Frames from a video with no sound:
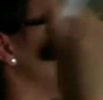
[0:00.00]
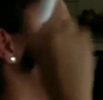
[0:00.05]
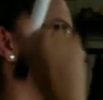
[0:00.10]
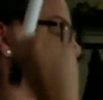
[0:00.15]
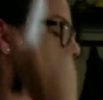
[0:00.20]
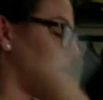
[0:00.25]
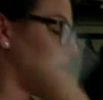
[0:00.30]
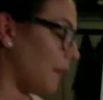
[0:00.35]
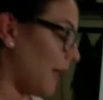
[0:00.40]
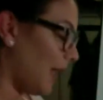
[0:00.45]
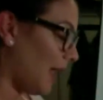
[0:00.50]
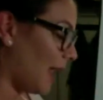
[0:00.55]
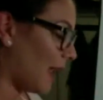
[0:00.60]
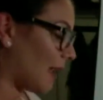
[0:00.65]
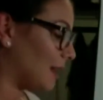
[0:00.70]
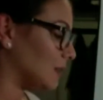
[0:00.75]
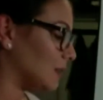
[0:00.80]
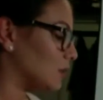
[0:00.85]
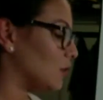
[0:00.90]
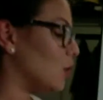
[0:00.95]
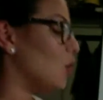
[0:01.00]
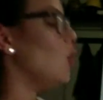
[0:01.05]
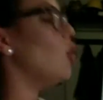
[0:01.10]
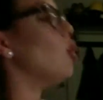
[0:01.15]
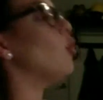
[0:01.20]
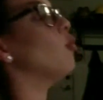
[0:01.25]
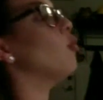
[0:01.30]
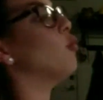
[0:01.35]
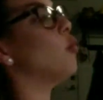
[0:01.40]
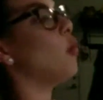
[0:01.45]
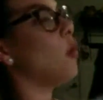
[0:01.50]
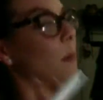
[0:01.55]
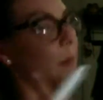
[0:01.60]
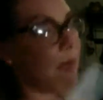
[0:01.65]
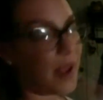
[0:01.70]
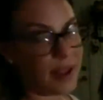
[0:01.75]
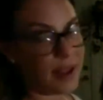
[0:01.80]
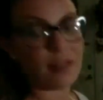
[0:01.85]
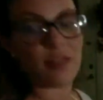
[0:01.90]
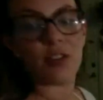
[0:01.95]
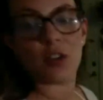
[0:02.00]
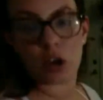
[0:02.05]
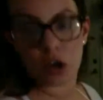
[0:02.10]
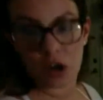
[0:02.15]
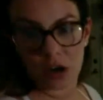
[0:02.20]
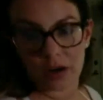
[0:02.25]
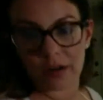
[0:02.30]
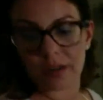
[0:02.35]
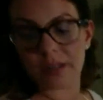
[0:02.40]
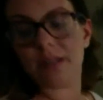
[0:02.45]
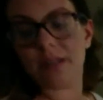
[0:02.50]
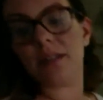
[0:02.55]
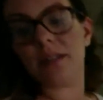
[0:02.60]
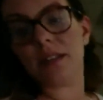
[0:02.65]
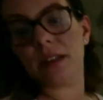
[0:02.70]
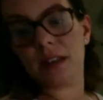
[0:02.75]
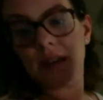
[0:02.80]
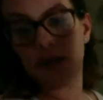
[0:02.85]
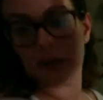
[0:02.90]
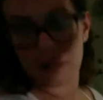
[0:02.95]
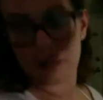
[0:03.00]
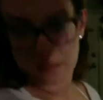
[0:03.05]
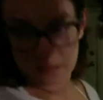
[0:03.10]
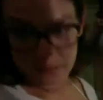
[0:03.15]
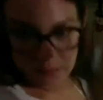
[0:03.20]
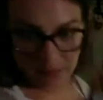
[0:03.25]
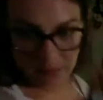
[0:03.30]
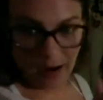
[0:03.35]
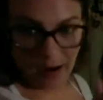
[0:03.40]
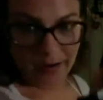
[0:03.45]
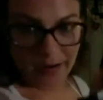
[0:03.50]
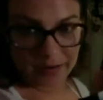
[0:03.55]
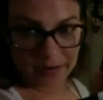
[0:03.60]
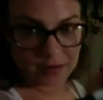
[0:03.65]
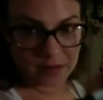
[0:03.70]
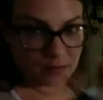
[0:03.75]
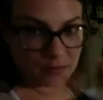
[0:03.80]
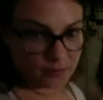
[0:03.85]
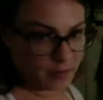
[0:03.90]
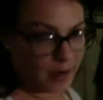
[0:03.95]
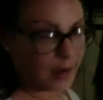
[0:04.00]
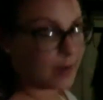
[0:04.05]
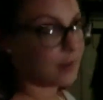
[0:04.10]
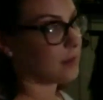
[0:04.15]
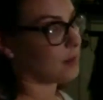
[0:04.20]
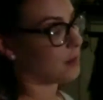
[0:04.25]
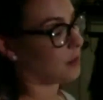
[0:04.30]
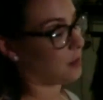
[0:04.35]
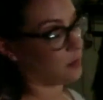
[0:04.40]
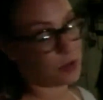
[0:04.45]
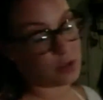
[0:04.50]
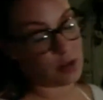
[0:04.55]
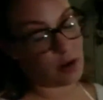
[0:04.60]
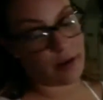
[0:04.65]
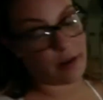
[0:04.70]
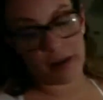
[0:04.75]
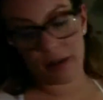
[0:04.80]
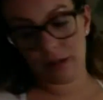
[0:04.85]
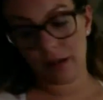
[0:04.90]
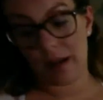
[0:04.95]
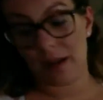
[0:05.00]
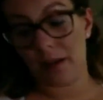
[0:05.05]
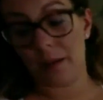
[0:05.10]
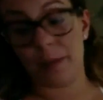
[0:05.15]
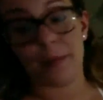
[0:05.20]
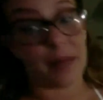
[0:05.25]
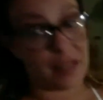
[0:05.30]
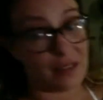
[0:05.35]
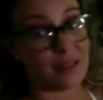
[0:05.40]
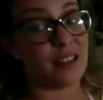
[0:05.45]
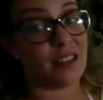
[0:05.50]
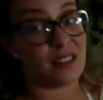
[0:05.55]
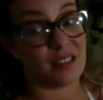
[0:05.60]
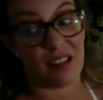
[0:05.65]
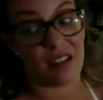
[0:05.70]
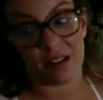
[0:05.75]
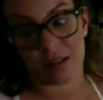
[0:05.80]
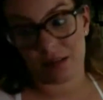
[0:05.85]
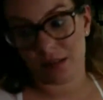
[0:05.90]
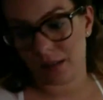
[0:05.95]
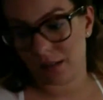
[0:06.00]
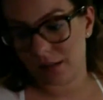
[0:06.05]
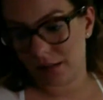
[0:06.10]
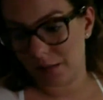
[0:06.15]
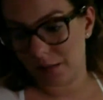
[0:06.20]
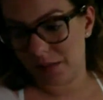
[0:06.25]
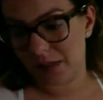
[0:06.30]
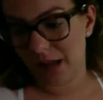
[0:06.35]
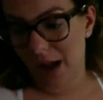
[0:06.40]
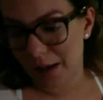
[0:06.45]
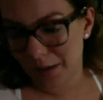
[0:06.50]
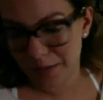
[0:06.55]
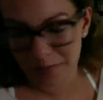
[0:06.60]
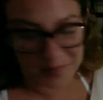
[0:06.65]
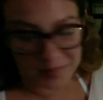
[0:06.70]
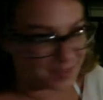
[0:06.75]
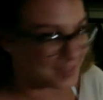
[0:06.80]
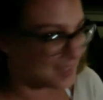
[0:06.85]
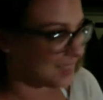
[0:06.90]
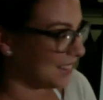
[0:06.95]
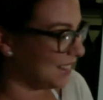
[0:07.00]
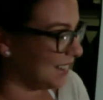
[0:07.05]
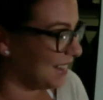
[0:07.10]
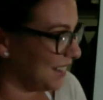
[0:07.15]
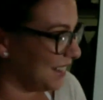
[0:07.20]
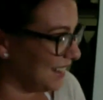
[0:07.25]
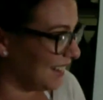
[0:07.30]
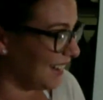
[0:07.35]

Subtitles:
in demand will make the currency rise, right? So I'm sorry, I can be dyslexic sometimes.